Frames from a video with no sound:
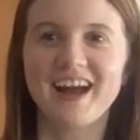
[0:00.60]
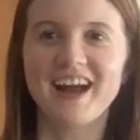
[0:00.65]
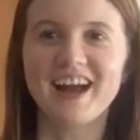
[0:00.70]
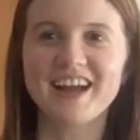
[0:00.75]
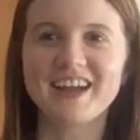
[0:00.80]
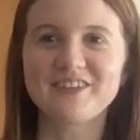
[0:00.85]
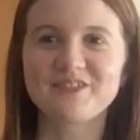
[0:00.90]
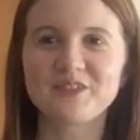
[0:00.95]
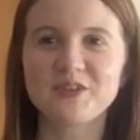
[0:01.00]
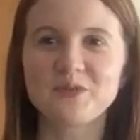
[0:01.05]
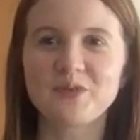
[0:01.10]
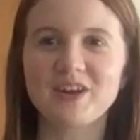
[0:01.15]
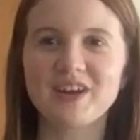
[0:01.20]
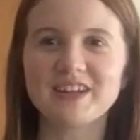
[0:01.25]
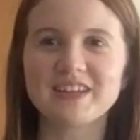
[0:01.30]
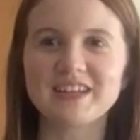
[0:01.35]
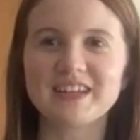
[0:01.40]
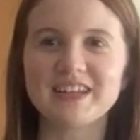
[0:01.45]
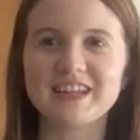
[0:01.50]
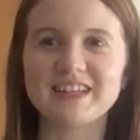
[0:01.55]
Hi
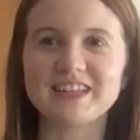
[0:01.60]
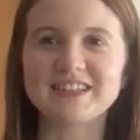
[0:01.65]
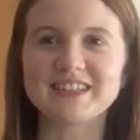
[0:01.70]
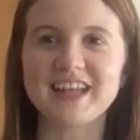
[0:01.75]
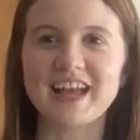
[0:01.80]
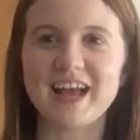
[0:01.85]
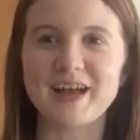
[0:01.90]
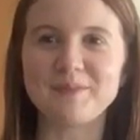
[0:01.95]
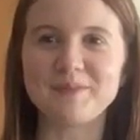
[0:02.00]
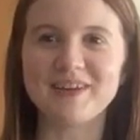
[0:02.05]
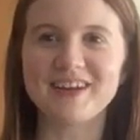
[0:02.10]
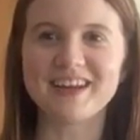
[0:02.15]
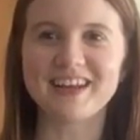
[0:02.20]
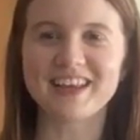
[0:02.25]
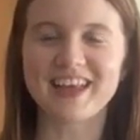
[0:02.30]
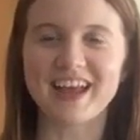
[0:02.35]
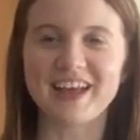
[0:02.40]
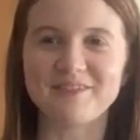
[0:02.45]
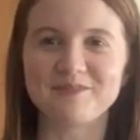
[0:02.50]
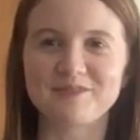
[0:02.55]
everyone, it's Emma
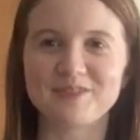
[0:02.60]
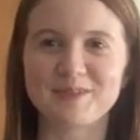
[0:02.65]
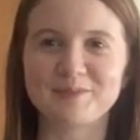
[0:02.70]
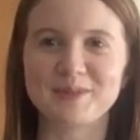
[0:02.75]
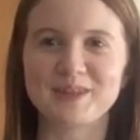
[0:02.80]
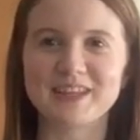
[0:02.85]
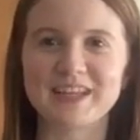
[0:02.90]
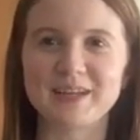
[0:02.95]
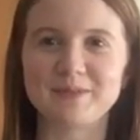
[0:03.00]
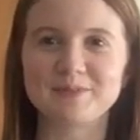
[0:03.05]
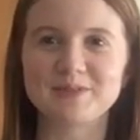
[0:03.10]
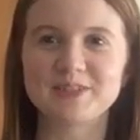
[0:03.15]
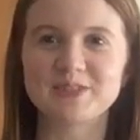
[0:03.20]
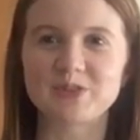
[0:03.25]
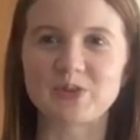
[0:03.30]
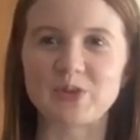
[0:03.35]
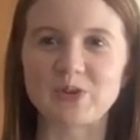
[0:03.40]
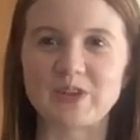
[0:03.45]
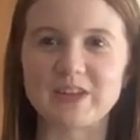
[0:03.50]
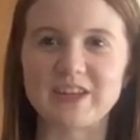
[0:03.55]
again from the Lambton
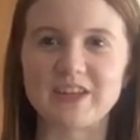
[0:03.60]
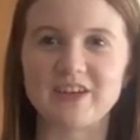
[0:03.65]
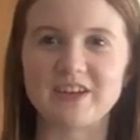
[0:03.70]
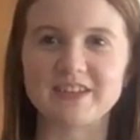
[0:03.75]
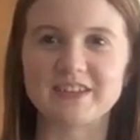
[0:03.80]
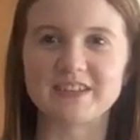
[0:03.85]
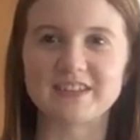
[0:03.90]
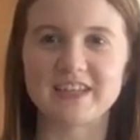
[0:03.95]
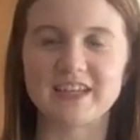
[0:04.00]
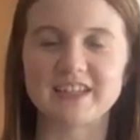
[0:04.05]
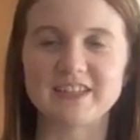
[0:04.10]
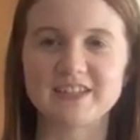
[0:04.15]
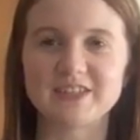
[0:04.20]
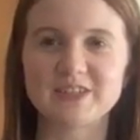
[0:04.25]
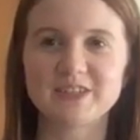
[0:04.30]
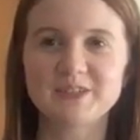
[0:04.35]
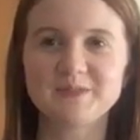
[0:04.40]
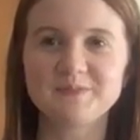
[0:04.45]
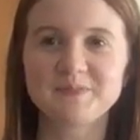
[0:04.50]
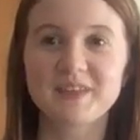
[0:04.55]
Early On
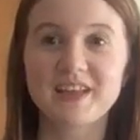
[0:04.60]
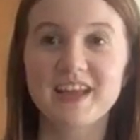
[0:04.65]
Center.